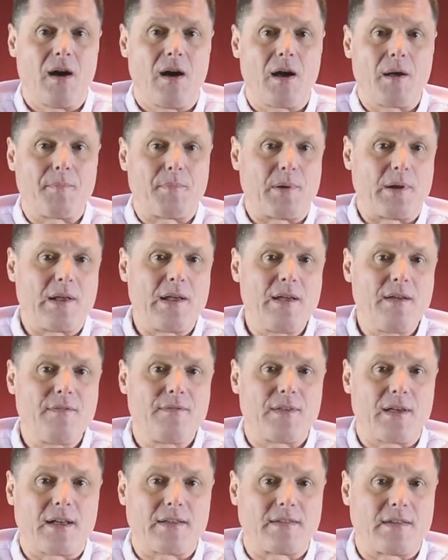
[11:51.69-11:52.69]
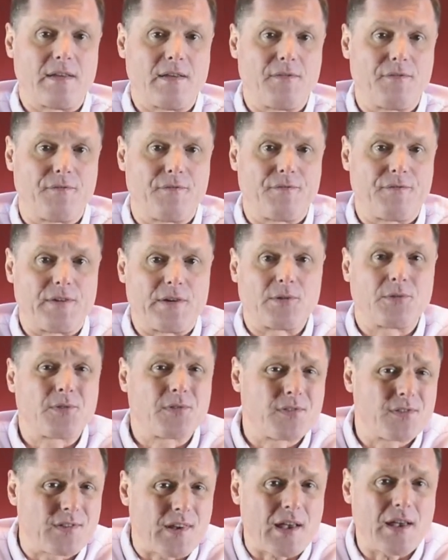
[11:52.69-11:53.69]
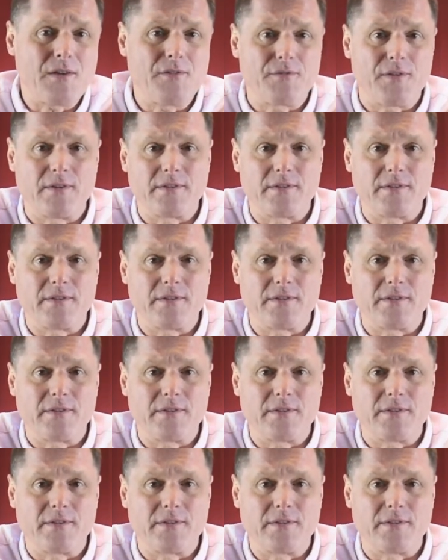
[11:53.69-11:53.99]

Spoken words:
I believe that he feels safe